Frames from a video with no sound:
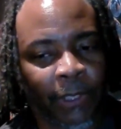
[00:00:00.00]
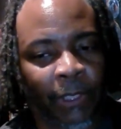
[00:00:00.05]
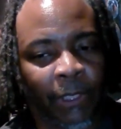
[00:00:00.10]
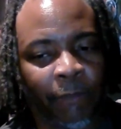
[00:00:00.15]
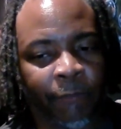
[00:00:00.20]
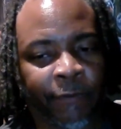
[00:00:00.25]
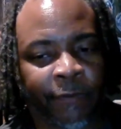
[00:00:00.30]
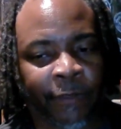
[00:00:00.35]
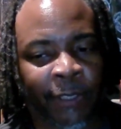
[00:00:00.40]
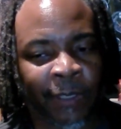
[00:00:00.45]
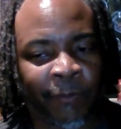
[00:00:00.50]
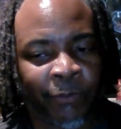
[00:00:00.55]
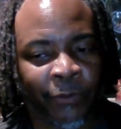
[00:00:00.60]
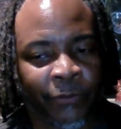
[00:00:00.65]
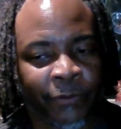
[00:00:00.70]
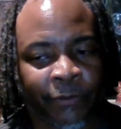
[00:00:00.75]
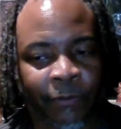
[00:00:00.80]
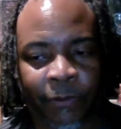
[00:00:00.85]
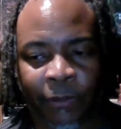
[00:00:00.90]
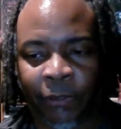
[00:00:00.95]
he was
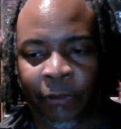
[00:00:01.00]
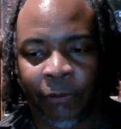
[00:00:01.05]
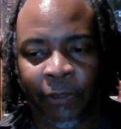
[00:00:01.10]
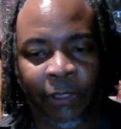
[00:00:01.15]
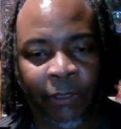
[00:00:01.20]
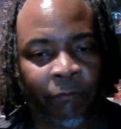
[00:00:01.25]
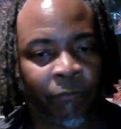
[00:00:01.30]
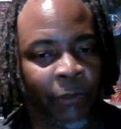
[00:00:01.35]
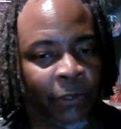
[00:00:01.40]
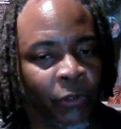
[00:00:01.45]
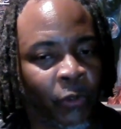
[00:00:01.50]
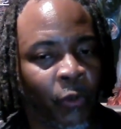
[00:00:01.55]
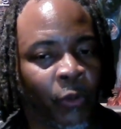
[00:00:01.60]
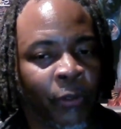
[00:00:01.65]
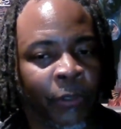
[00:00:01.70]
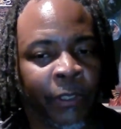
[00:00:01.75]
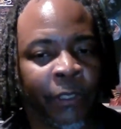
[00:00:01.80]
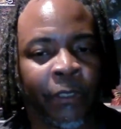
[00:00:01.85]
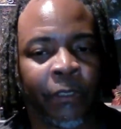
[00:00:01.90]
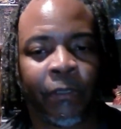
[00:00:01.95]
able to, he
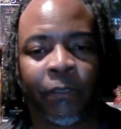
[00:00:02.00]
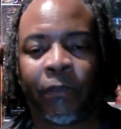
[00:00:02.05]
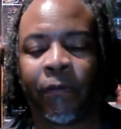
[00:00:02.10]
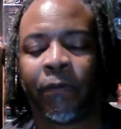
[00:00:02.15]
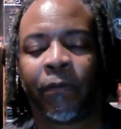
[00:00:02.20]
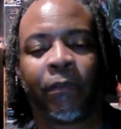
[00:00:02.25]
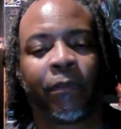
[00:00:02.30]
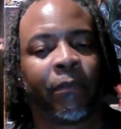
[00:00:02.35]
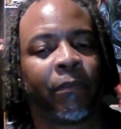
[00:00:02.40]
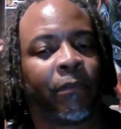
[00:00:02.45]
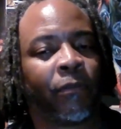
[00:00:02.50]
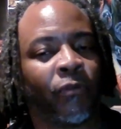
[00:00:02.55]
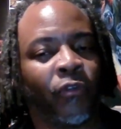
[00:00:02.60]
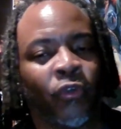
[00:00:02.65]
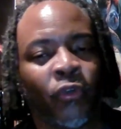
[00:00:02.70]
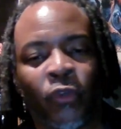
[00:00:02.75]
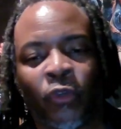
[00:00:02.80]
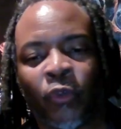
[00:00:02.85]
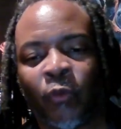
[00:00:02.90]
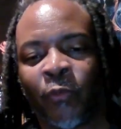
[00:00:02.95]
recorded
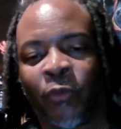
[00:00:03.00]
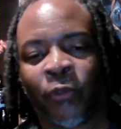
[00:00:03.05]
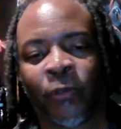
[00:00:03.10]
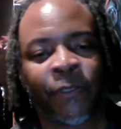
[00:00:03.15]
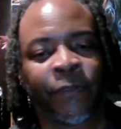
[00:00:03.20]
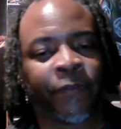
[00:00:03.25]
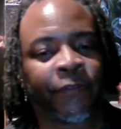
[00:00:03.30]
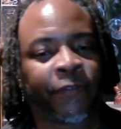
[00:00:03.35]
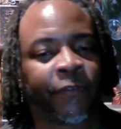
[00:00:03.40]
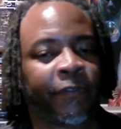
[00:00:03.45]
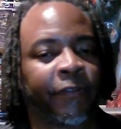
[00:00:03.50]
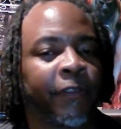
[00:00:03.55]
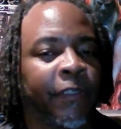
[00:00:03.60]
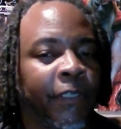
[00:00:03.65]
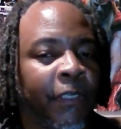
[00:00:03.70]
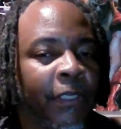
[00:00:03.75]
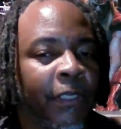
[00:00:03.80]
numerous